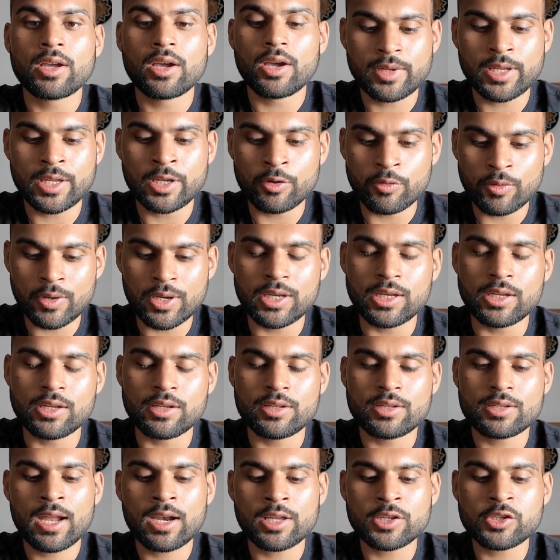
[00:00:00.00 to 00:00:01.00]

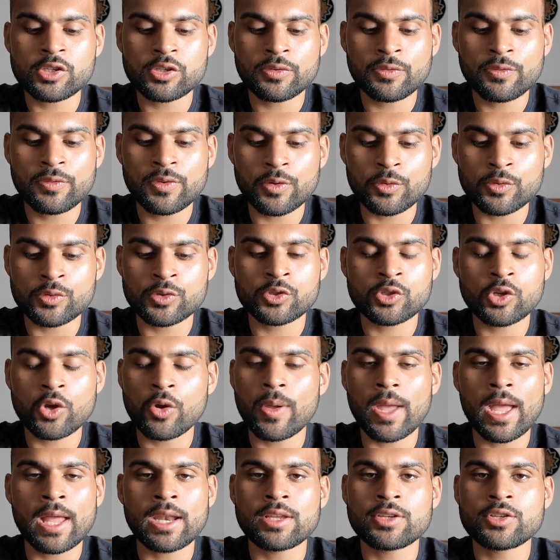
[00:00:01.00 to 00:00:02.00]
ingredients. And I just feel so
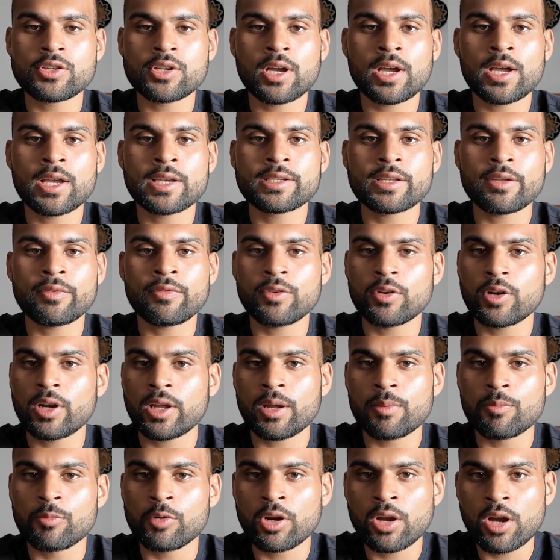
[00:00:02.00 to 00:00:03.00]
energized. I feel
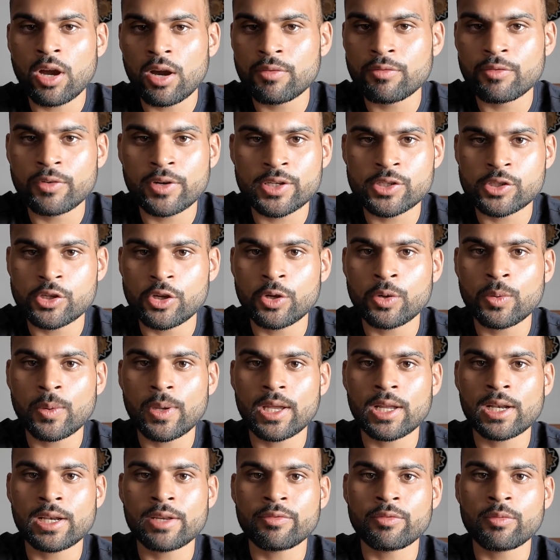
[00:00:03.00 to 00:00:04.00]
like I'm recovering so
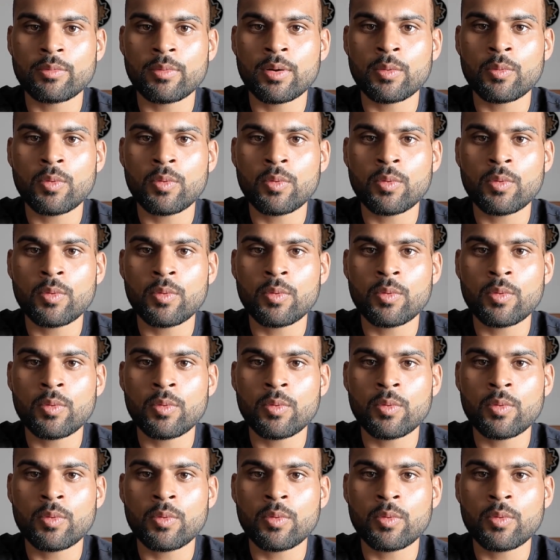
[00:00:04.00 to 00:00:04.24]
quickly from my